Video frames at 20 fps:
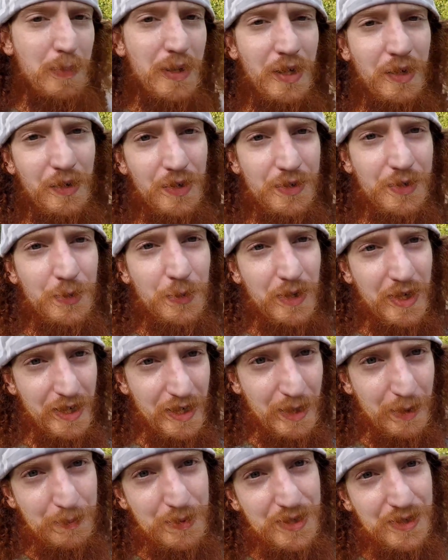build your
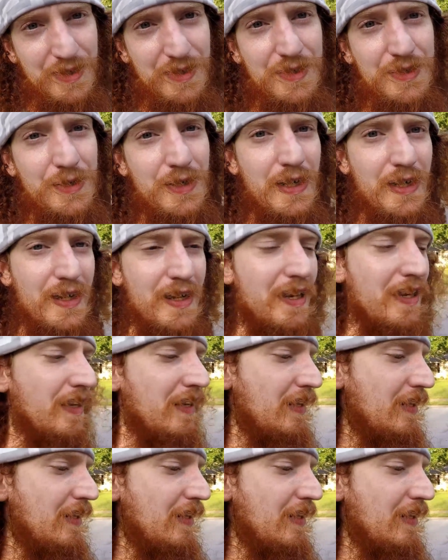way up to the trick